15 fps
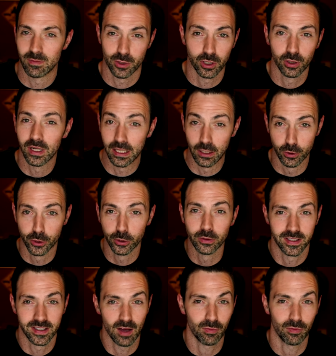Shoot, you shoot
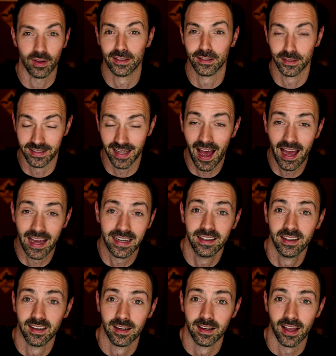stuff and you die,
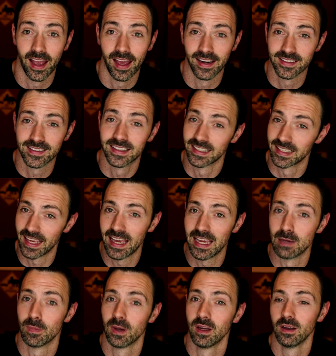and it's the
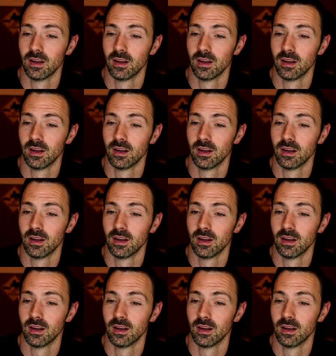game.